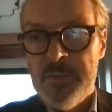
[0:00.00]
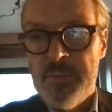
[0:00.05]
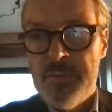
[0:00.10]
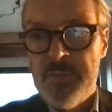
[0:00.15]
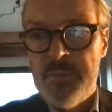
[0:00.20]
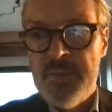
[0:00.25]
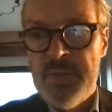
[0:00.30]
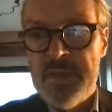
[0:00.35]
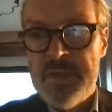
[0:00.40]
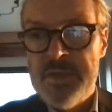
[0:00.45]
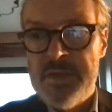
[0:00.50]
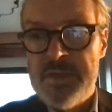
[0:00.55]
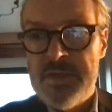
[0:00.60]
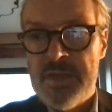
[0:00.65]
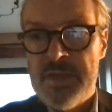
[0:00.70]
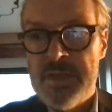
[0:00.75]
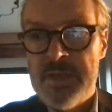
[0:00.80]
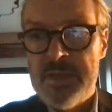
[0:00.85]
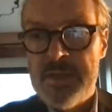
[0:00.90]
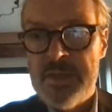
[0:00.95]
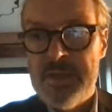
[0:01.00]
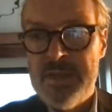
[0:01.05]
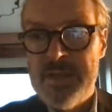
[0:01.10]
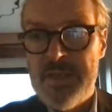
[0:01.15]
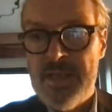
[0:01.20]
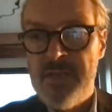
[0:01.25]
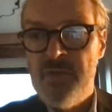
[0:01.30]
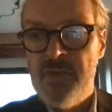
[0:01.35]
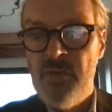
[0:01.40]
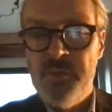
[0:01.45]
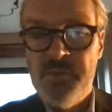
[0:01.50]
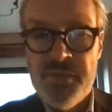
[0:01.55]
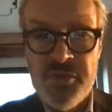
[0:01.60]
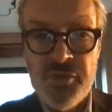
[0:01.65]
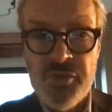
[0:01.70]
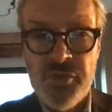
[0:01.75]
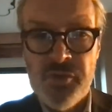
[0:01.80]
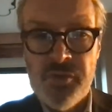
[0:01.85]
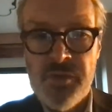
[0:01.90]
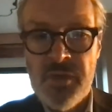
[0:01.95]
But this has not been
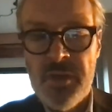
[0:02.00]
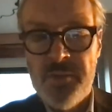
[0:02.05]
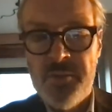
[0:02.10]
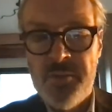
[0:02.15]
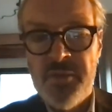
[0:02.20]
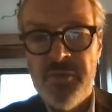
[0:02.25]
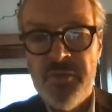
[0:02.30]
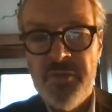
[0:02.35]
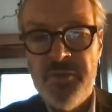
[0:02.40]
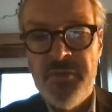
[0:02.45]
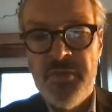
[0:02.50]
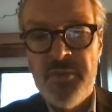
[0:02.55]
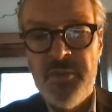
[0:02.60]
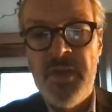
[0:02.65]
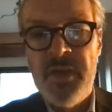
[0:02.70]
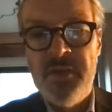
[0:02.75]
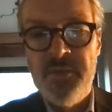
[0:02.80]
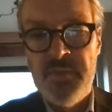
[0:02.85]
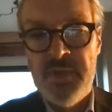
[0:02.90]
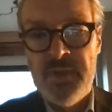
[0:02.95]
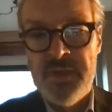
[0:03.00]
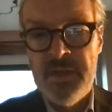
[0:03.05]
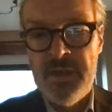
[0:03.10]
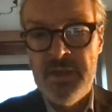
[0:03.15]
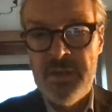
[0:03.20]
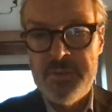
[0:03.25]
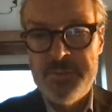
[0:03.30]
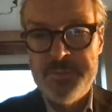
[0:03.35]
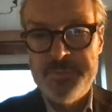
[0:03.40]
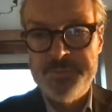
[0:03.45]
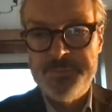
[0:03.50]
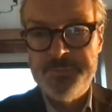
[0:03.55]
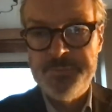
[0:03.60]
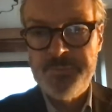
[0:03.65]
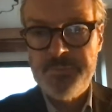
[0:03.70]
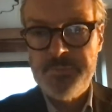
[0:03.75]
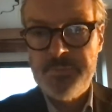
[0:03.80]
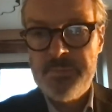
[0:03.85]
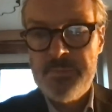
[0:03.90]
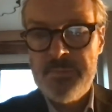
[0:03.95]
shown in the peripheral blood by now.
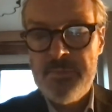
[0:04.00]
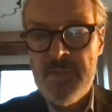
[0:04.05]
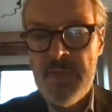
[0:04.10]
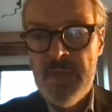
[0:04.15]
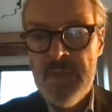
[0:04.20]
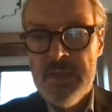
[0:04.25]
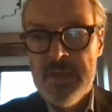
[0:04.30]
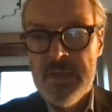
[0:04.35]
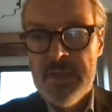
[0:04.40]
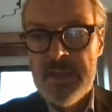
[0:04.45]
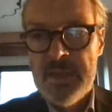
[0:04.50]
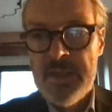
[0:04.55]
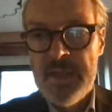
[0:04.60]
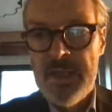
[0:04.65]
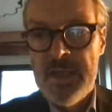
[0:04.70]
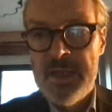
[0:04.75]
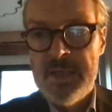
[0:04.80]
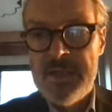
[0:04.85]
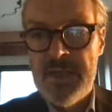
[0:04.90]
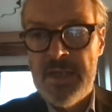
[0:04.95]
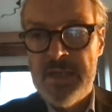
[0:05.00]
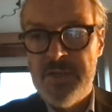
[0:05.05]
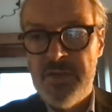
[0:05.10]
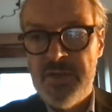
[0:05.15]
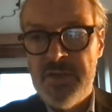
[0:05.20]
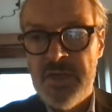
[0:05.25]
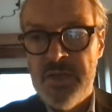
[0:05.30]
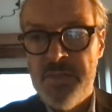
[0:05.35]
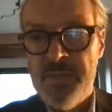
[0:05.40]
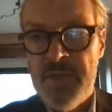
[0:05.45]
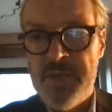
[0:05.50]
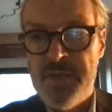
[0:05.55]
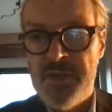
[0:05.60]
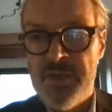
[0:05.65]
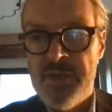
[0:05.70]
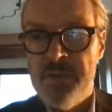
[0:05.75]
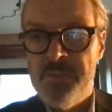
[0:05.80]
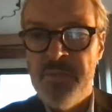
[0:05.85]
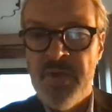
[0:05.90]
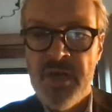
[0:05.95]
And as you can
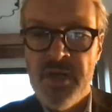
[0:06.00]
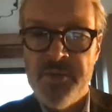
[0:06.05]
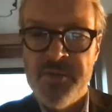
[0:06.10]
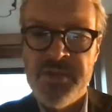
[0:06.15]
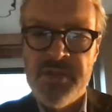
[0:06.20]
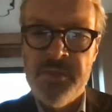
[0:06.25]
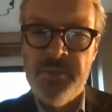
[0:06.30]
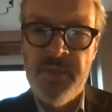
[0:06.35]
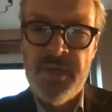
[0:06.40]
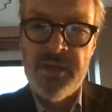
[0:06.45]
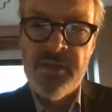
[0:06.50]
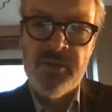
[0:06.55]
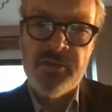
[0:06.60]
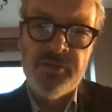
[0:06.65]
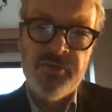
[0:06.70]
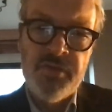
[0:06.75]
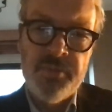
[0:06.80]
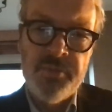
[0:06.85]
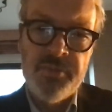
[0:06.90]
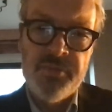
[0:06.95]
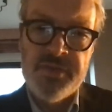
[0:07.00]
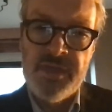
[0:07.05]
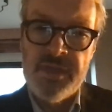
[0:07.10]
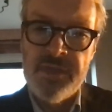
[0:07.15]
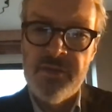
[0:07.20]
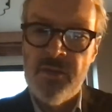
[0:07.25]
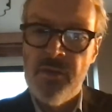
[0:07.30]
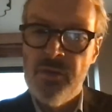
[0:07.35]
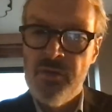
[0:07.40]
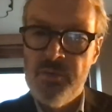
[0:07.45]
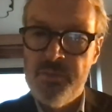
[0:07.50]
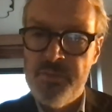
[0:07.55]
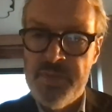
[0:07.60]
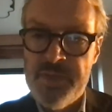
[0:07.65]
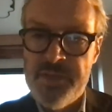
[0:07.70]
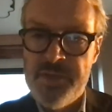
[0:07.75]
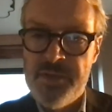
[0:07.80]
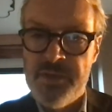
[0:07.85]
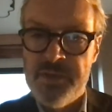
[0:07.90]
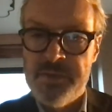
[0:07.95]
imagine, a biopsy may not represent the whole
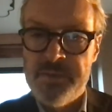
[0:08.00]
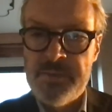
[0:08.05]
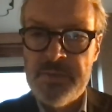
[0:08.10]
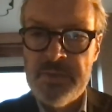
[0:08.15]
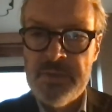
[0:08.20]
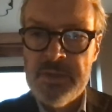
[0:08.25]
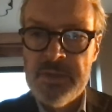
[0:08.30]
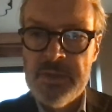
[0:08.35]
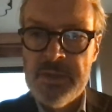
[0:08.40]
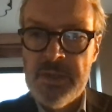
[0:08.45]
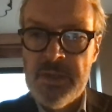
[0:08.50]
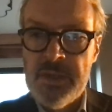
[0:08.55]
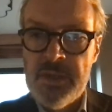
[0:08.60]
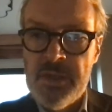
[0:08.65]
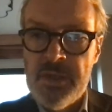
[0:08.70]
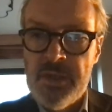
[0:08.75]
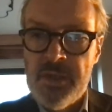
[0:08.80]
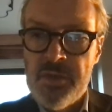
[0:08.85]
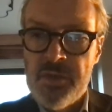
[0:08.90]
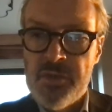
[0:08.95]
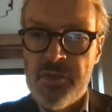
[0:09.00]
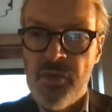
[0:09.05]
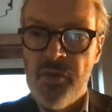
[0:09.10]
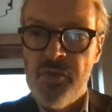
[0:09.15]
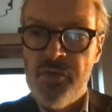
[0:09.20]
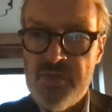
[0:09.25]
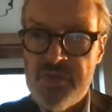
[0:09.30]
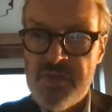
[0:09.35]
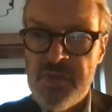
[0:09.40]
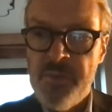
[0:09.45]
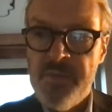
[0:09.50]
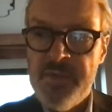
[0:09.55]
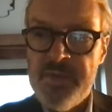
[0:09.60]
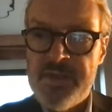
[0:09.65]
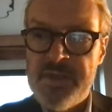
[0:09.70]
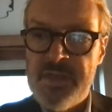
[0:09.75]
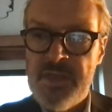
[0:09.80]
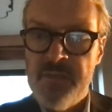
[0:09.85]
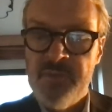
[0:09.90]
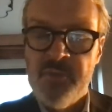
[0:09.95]
picture. So to sum
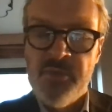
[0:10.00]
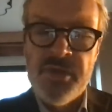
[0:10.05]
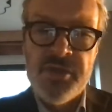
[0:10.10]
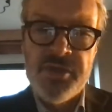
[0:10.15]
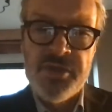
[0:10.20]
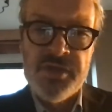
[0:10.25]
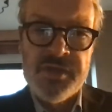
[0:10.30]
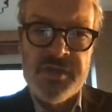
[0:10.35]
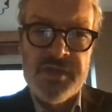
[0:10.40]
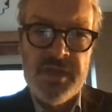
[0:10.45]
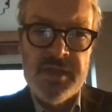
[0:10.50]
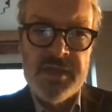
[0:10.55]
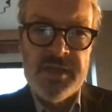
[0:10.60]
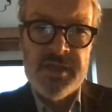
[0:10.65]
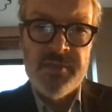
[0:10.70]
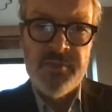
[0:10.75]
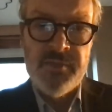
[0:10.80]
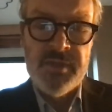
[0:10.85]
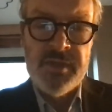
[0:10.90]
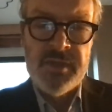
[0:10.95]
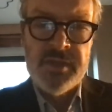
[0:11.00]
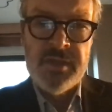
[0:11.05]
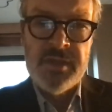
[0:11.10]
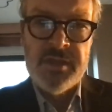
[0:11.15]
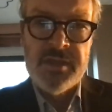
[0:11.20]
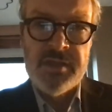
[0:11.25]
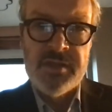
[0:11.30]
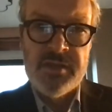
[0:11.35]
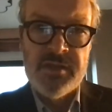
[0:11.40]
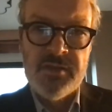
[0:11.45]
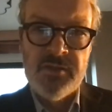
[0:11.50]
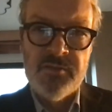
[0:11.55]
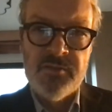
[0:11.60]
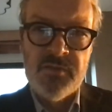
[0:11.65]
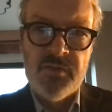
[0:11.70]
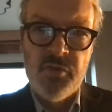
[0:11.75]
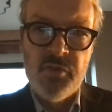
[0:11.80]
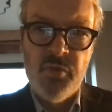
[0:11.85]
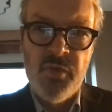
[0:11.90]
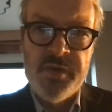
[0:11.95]
this up, what I just said, it is
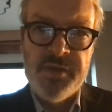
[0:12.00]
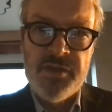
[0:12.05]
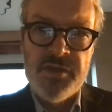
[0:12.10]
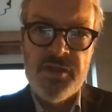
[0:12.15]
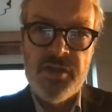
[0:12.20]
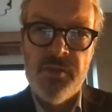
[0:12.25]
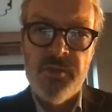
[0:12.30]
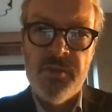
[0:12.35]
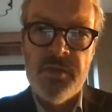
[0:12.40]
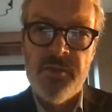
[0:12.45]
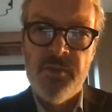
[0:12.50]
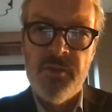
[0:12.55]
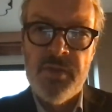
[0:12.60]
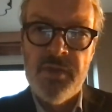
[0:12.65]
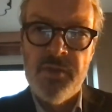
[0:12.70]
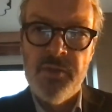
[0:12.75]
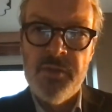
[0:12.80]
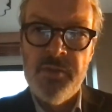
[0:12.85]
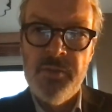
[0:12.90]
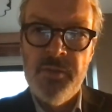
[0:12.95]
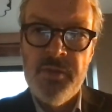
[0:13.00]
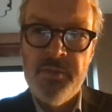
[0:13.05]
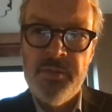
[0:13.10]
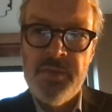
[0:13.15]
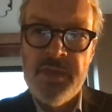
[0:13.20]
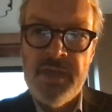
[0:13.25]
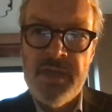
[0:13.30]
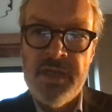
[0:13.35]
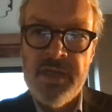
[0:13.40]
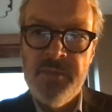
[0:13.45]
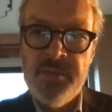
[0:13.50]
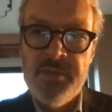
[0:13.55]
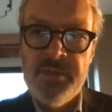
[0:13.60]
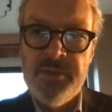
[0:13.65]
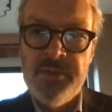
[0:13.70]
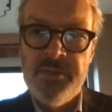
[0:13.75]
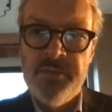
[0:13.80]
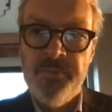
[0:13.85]
questionable whether we will be able